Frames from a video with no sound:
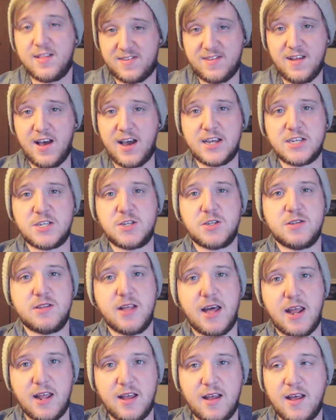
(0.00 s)
it's nice
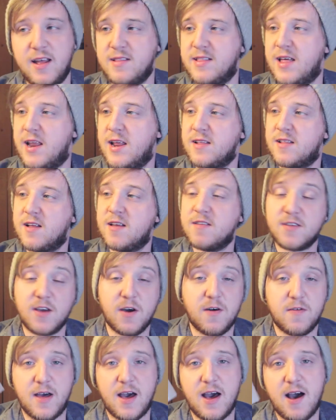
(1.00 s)
that it does
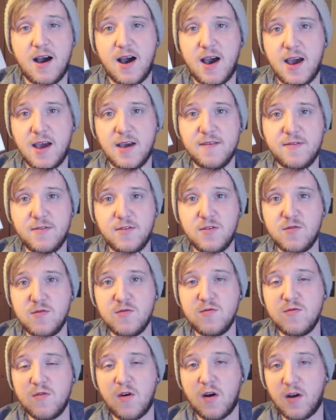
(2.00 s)
go that high if
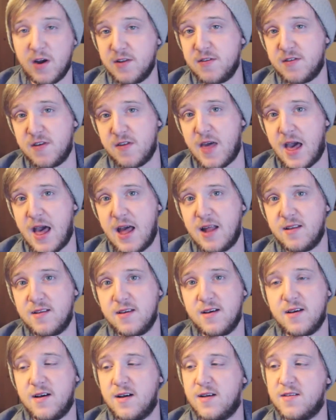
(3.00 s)
you are into that.
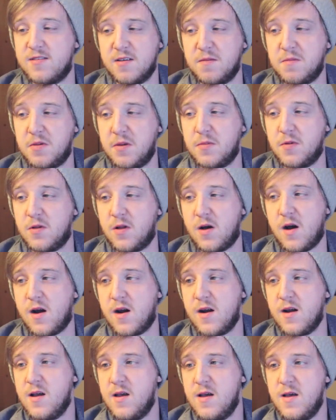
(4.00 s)
Some people
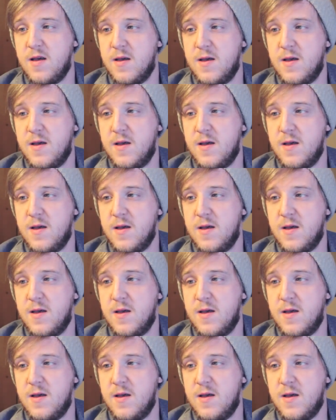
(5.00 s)
are.